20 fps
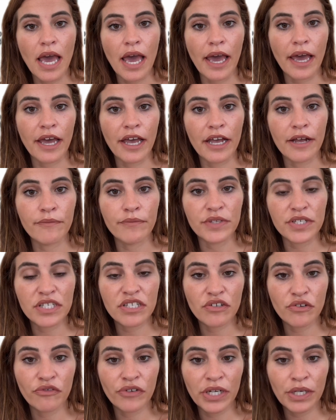the
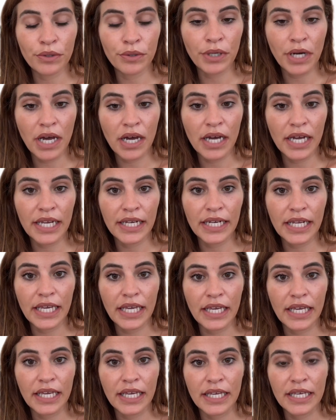squiggle line
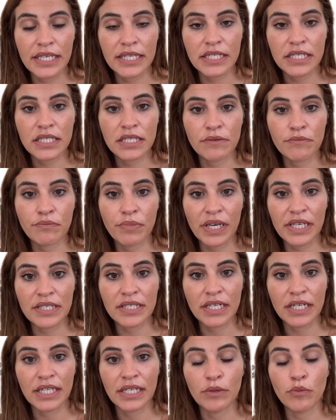is
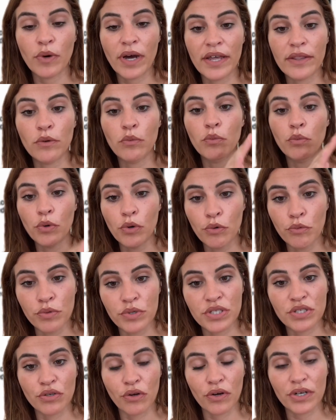basically where the wall
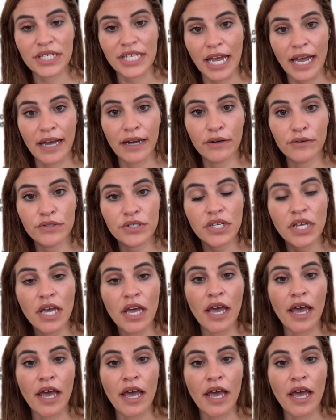was knocked out,